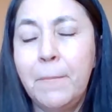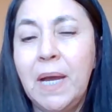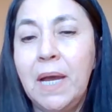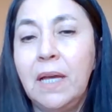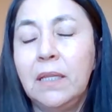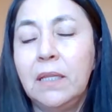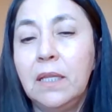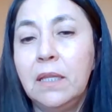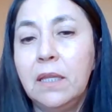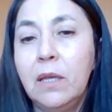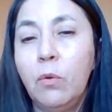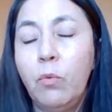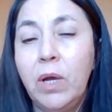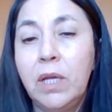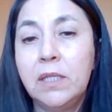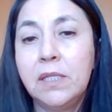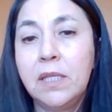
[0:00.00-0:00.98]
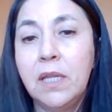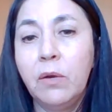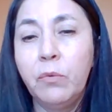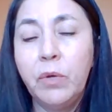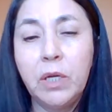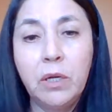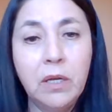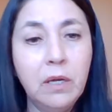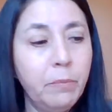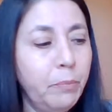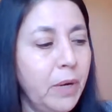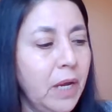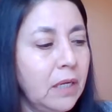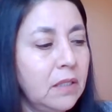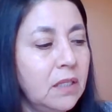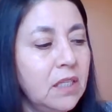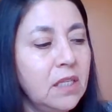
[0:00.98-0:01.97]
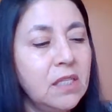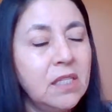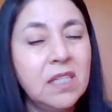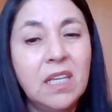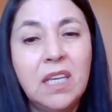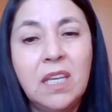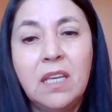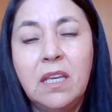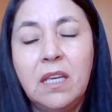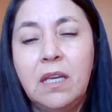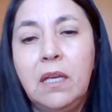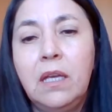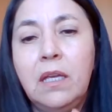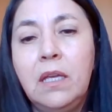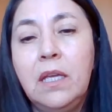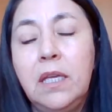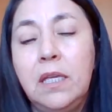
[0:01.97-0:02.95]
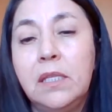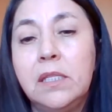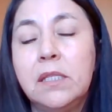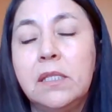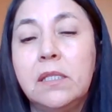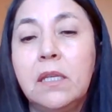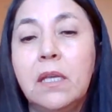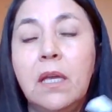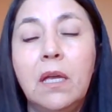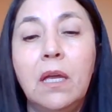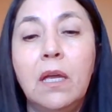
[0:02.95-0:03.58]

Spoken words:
but the ones that we're gonna practice is